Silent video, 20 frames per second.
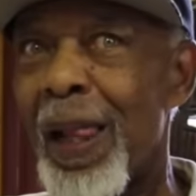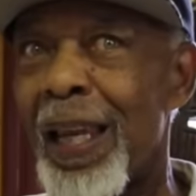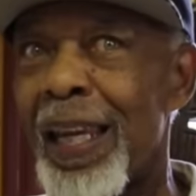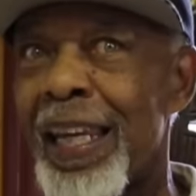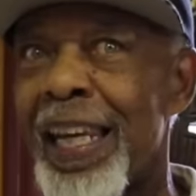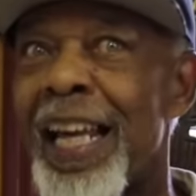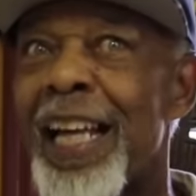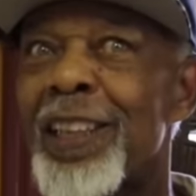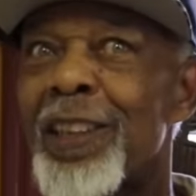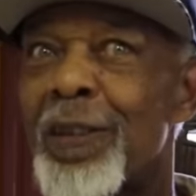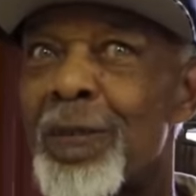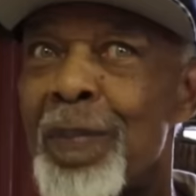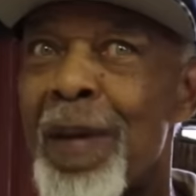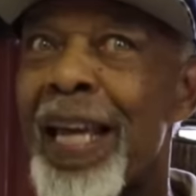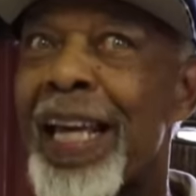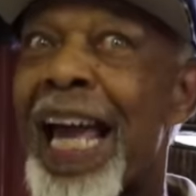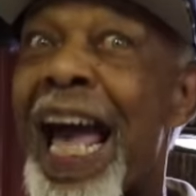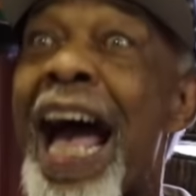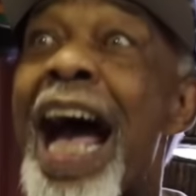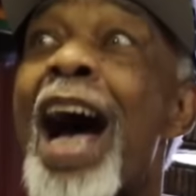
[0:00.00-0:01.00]
Let's
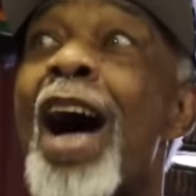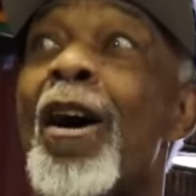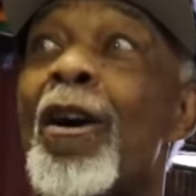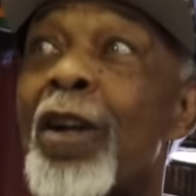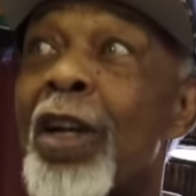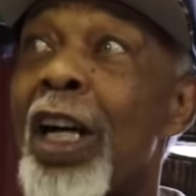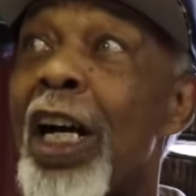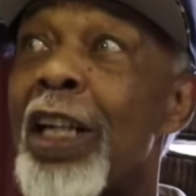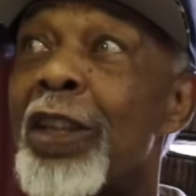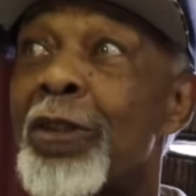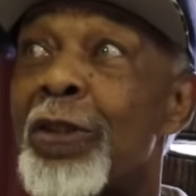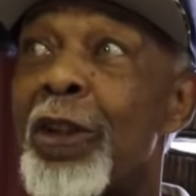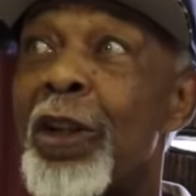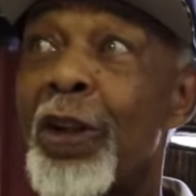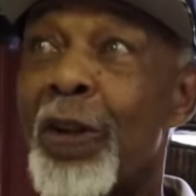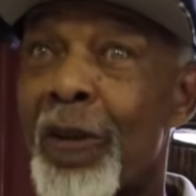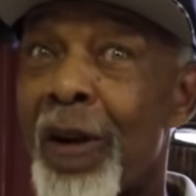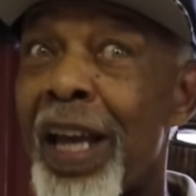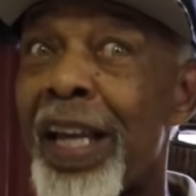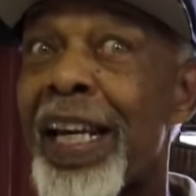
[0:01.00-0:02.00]
make our
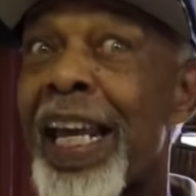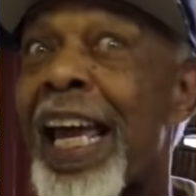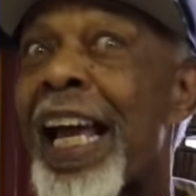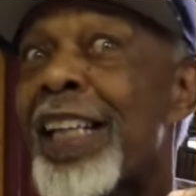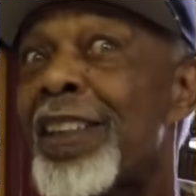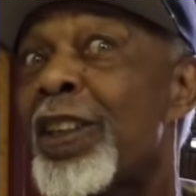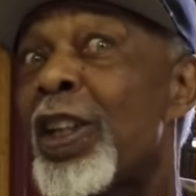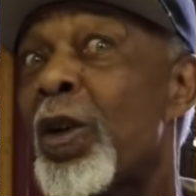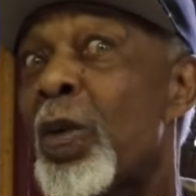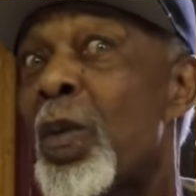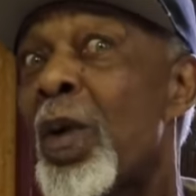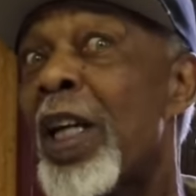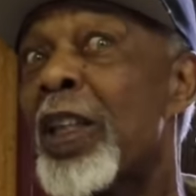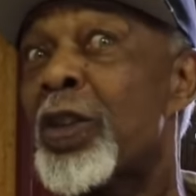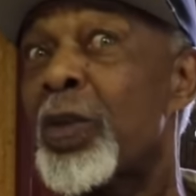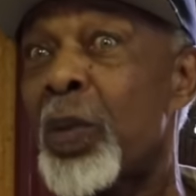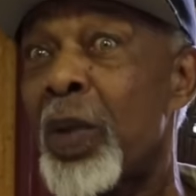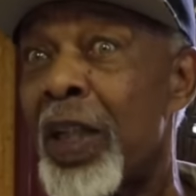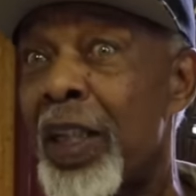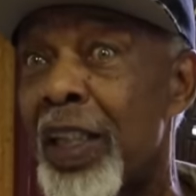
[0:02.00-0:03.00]
country great as it
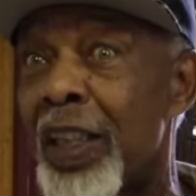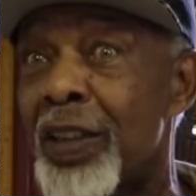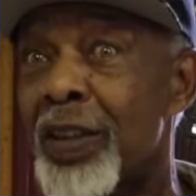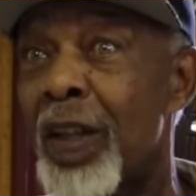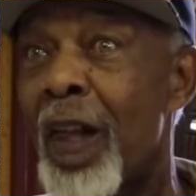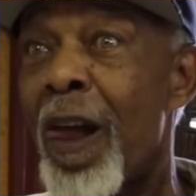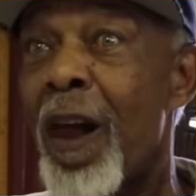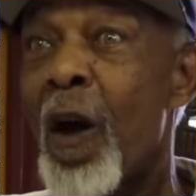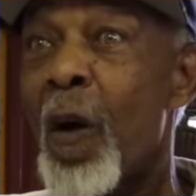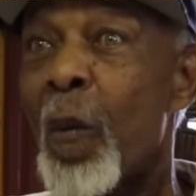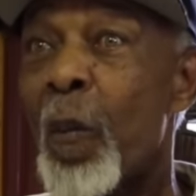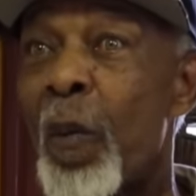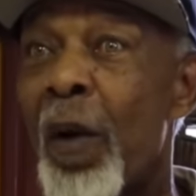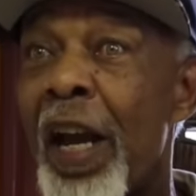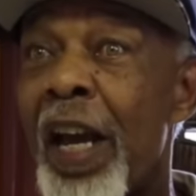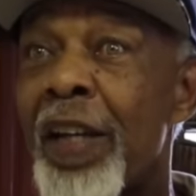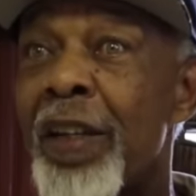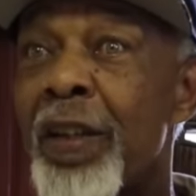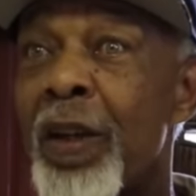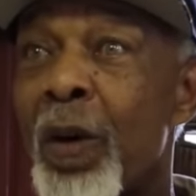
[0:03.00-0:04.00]
once was
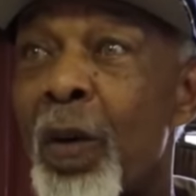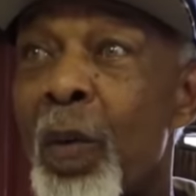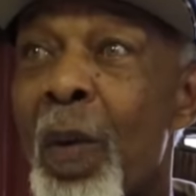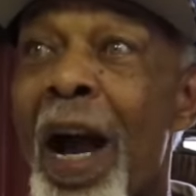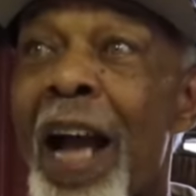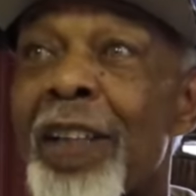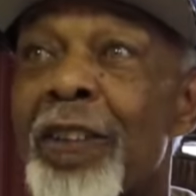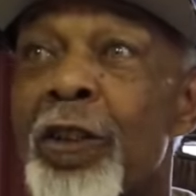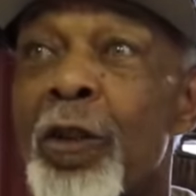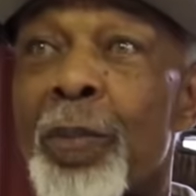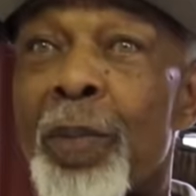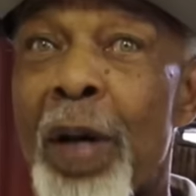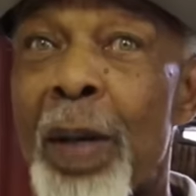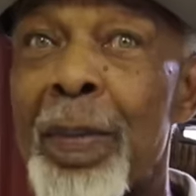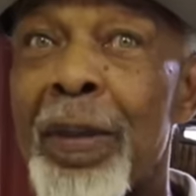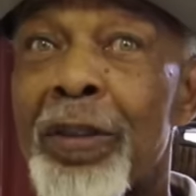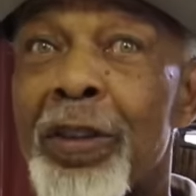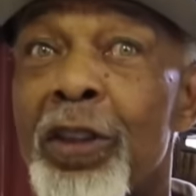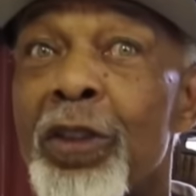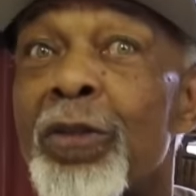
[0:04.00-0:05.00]
when the white
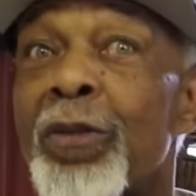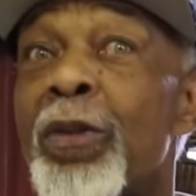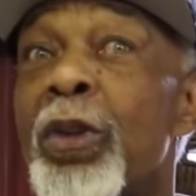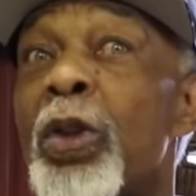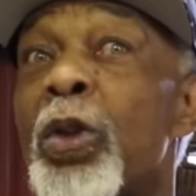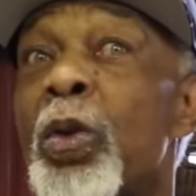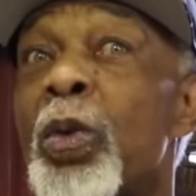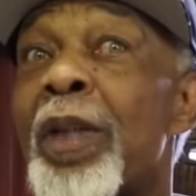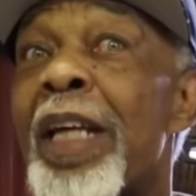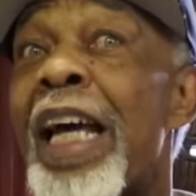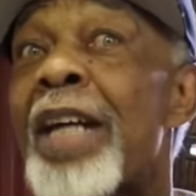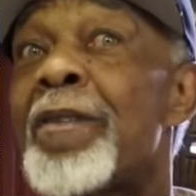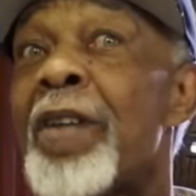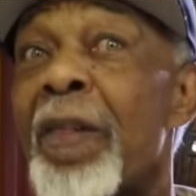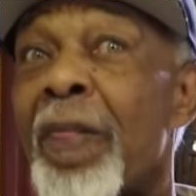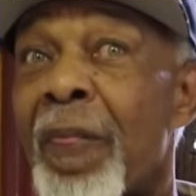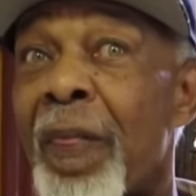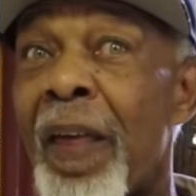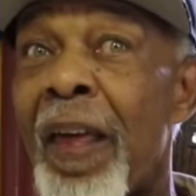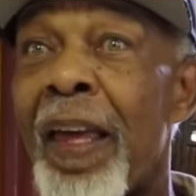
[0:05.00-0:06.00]
supremacists ruled
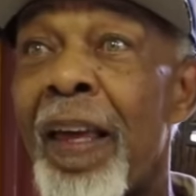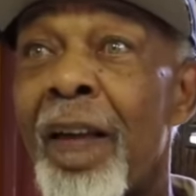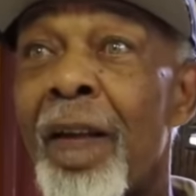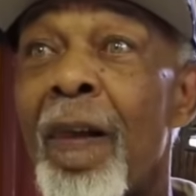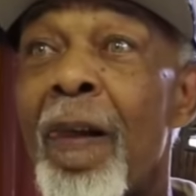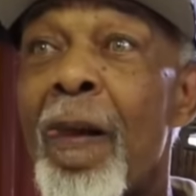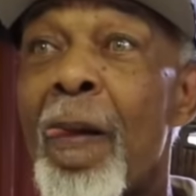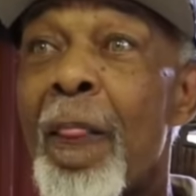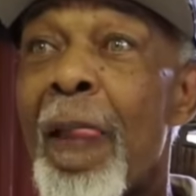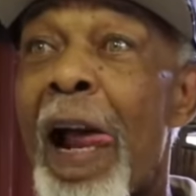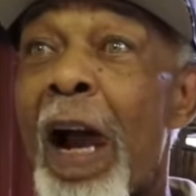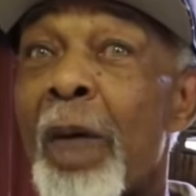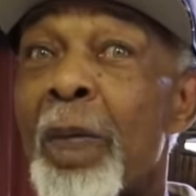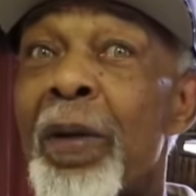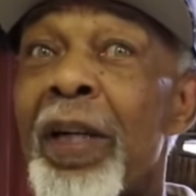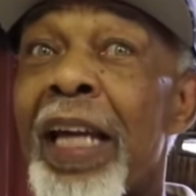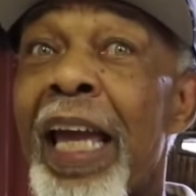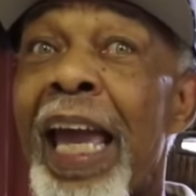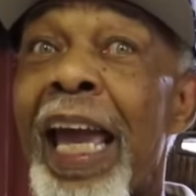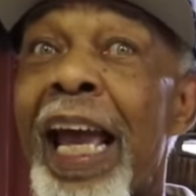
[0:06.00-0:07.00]
everything and
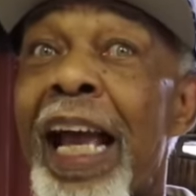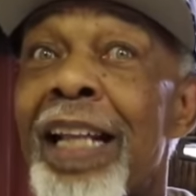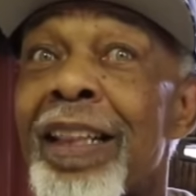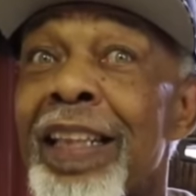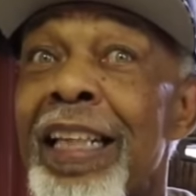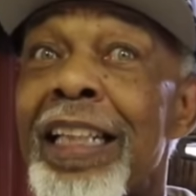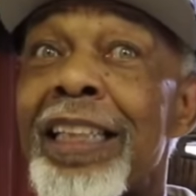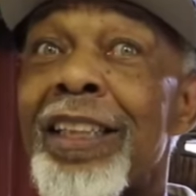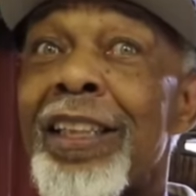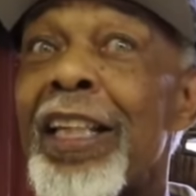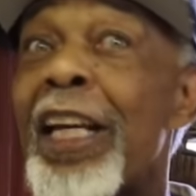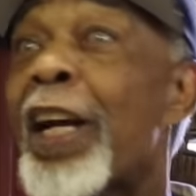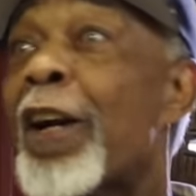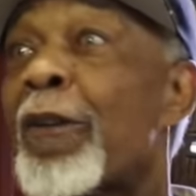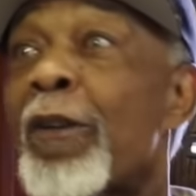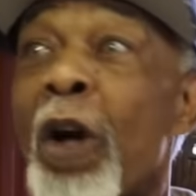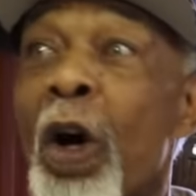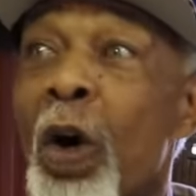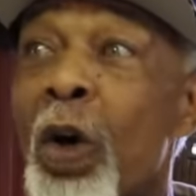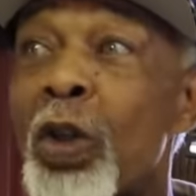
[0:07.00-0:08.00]
we had these
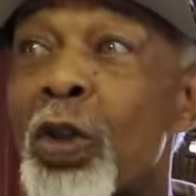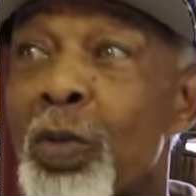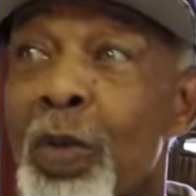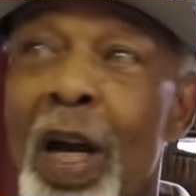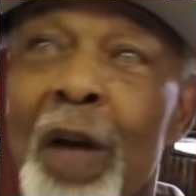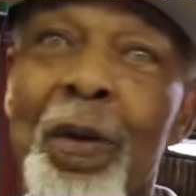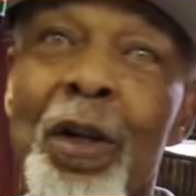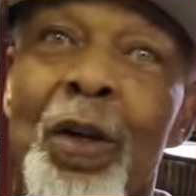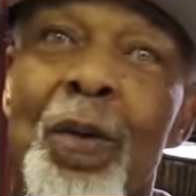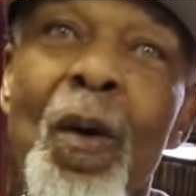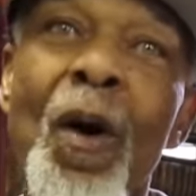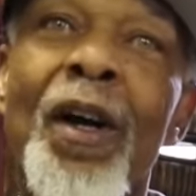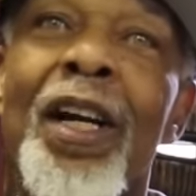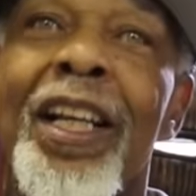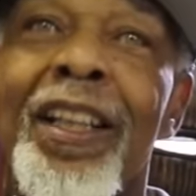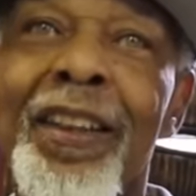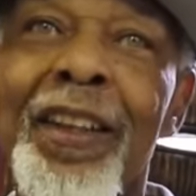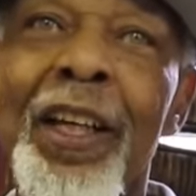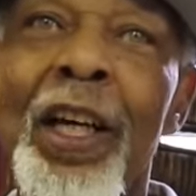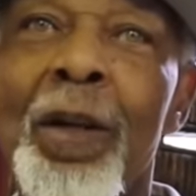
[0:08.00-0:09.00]
Negroes where we
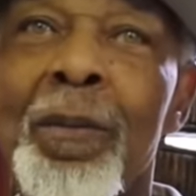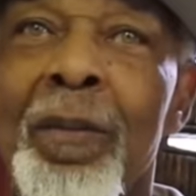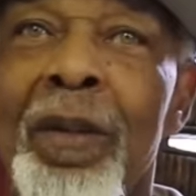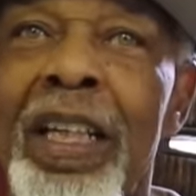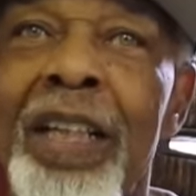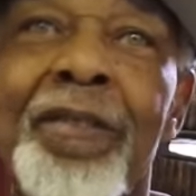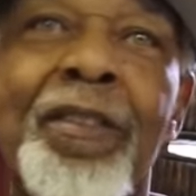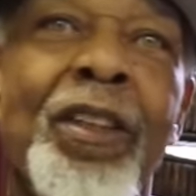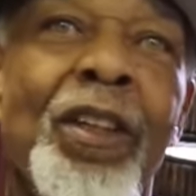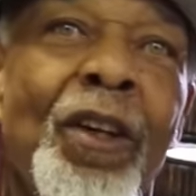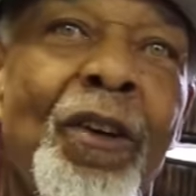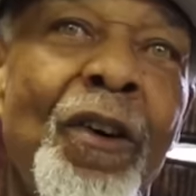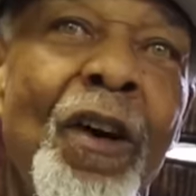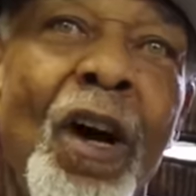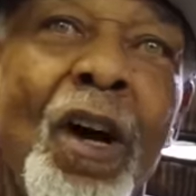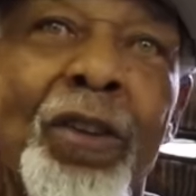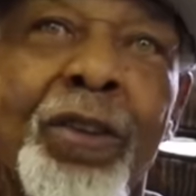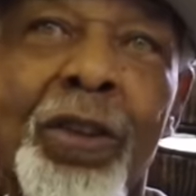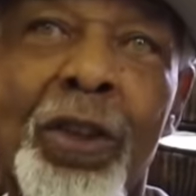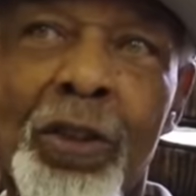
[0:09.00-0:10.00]
wanted them living
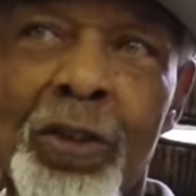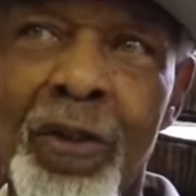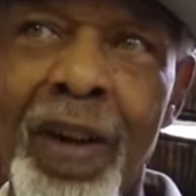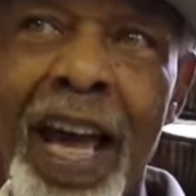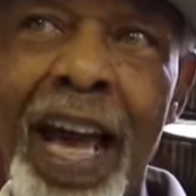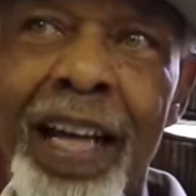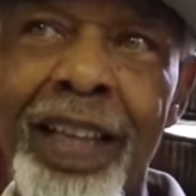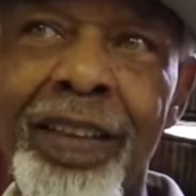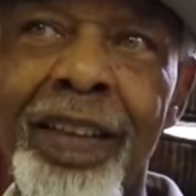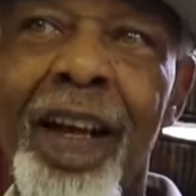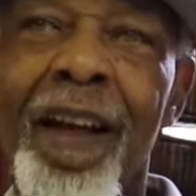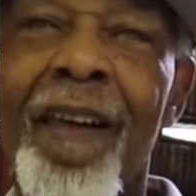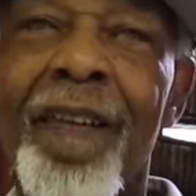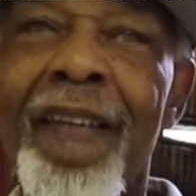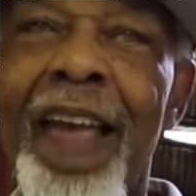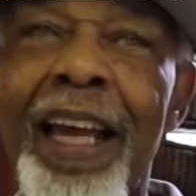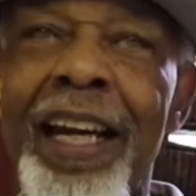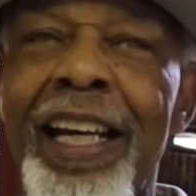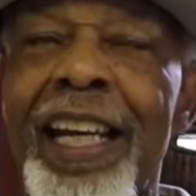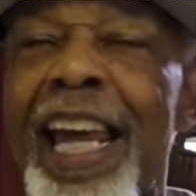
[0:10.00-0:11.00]
across the tracks
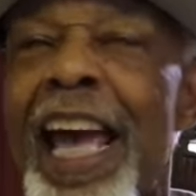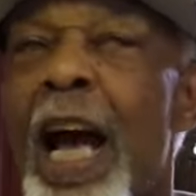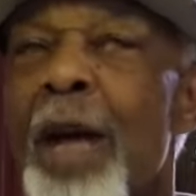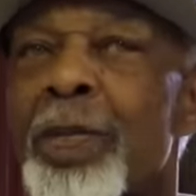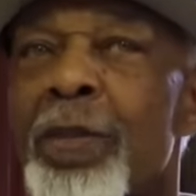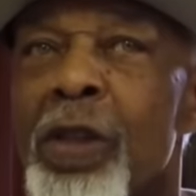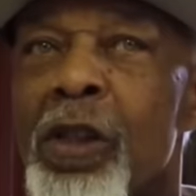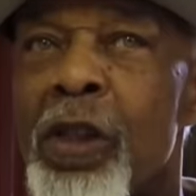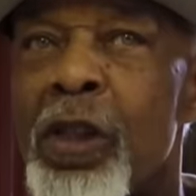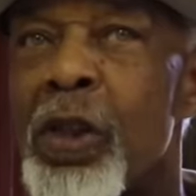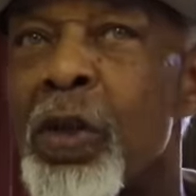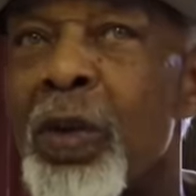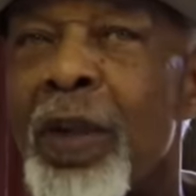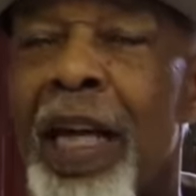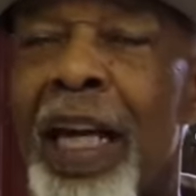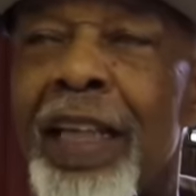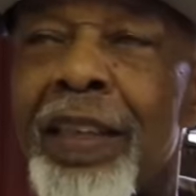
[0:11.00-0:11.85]
in an absolute,